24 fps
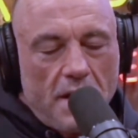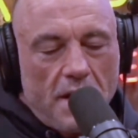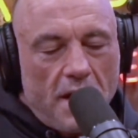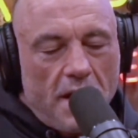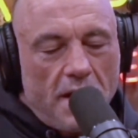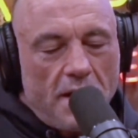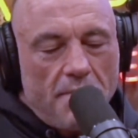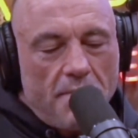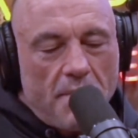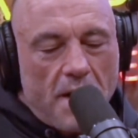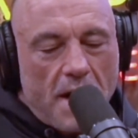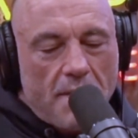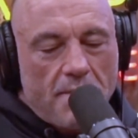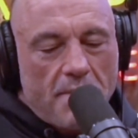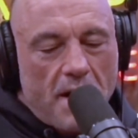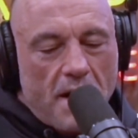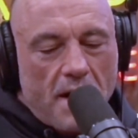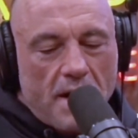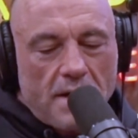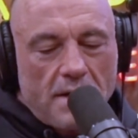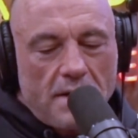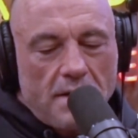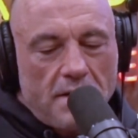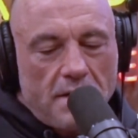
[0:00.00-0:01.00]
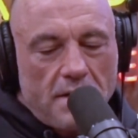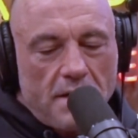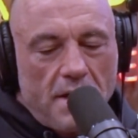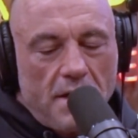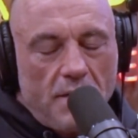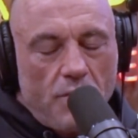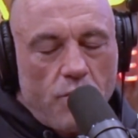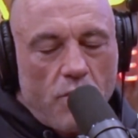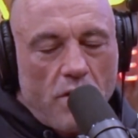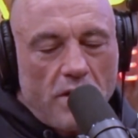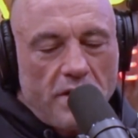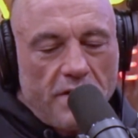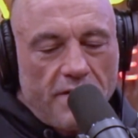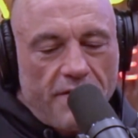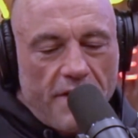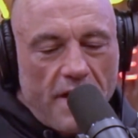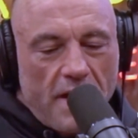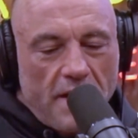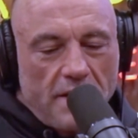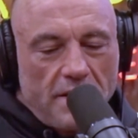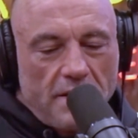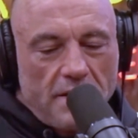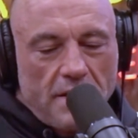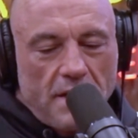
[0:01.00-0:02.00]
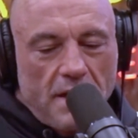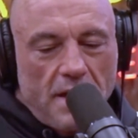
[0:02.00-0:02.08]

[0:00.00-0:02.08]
And in my mind, he won the fight.